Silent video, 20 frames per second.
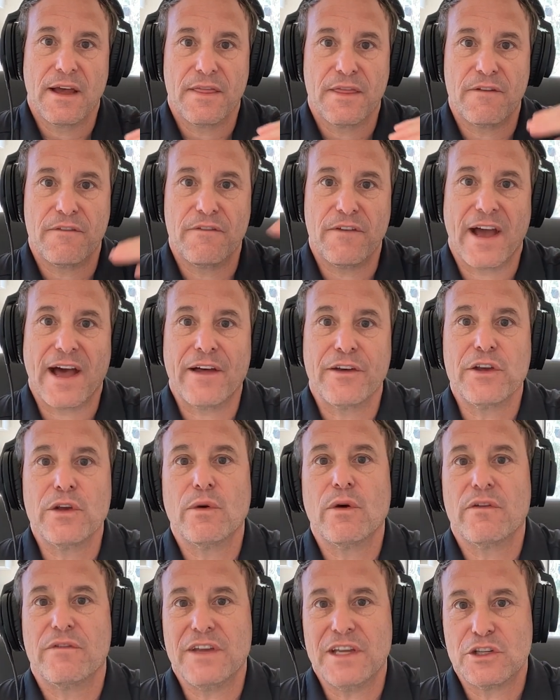the
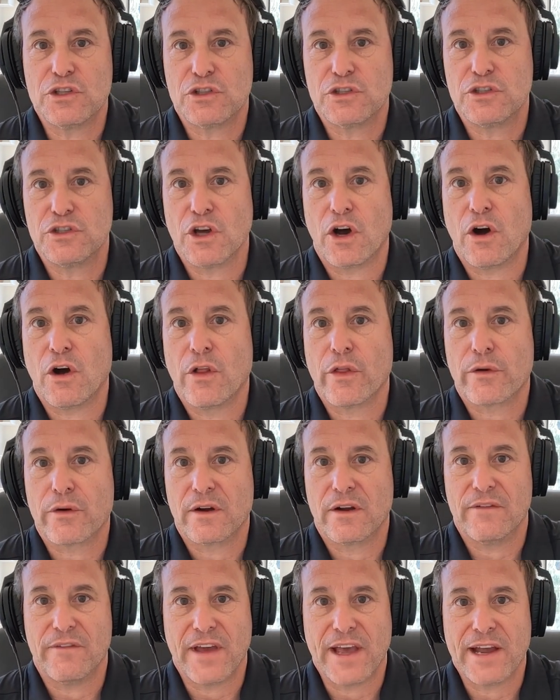value of each dollar
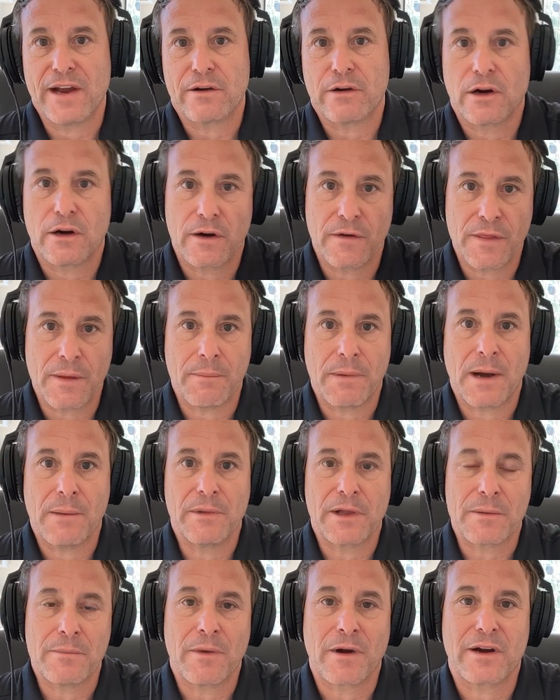of ARR in the
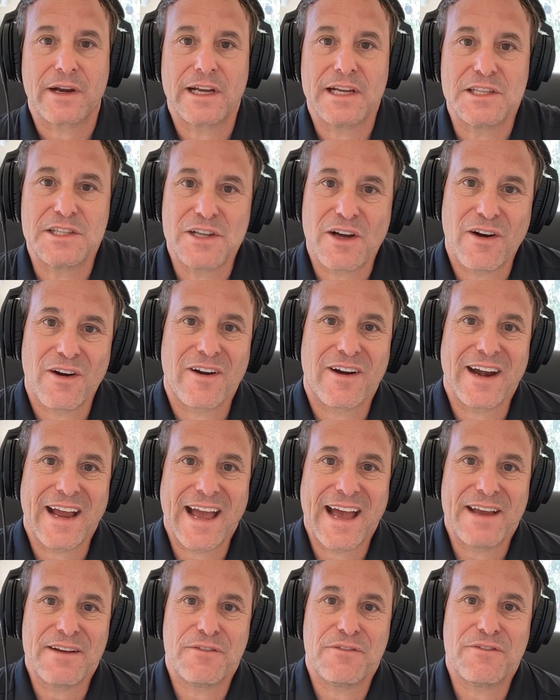public markets are
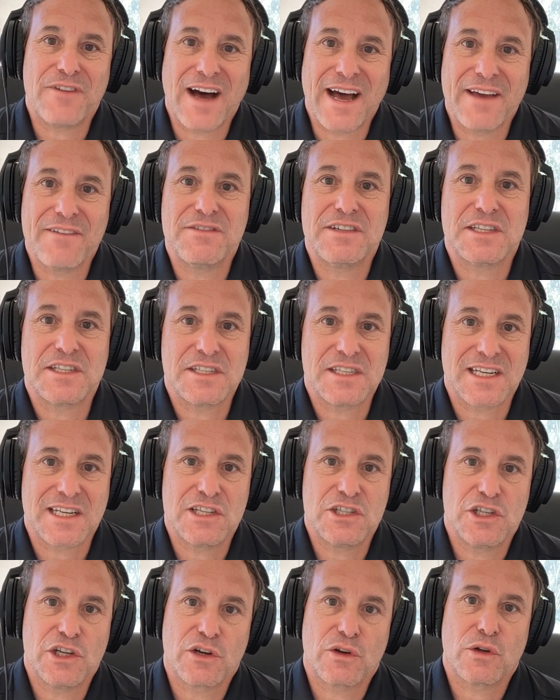at 5 to
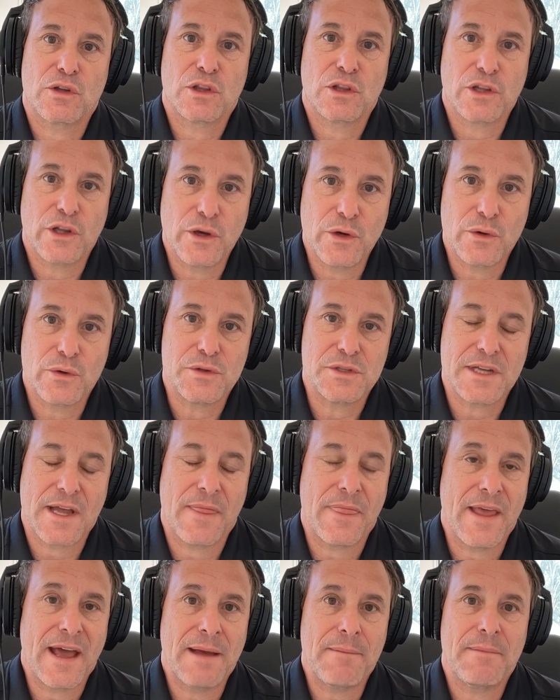6 year lows,
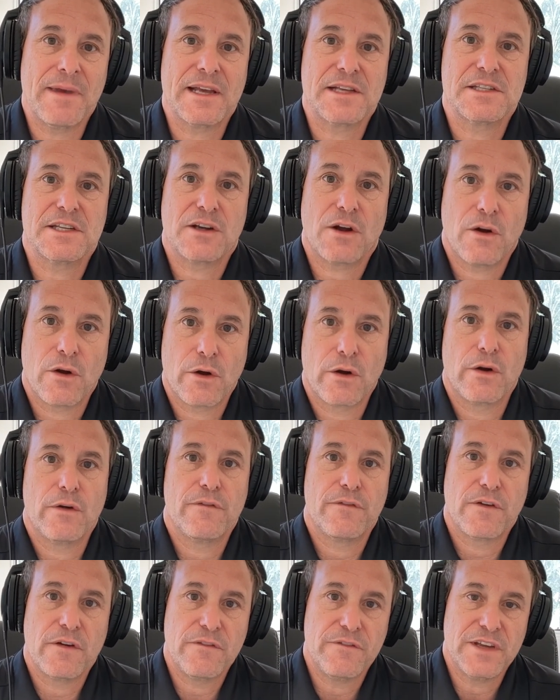and that makes it
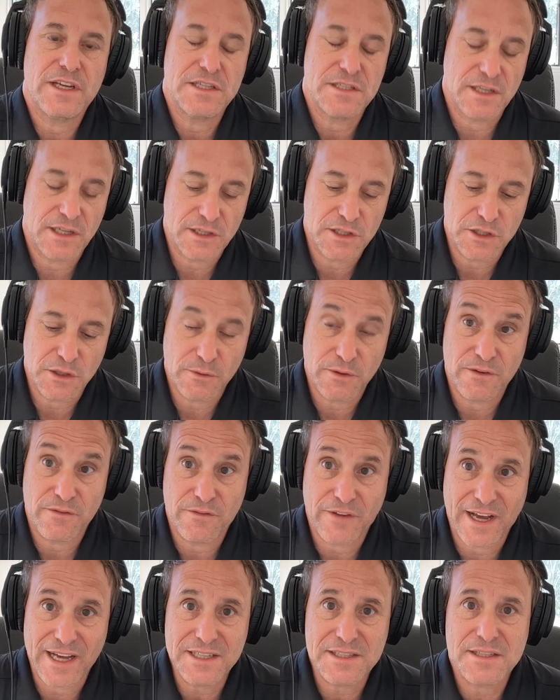hard for VCs to
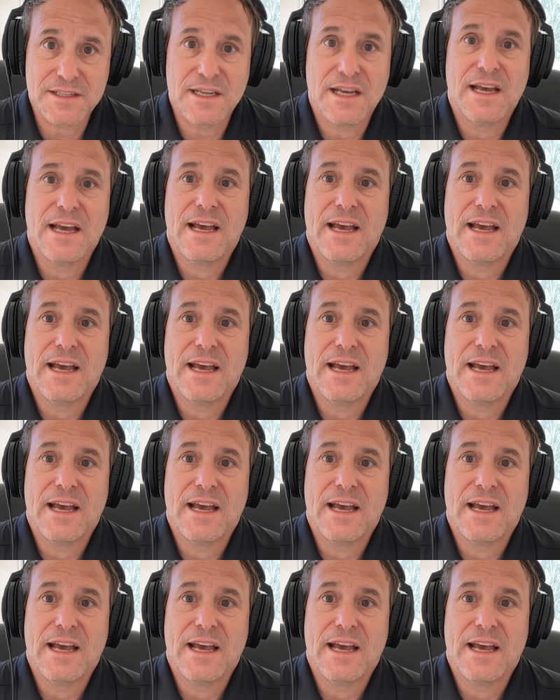invest.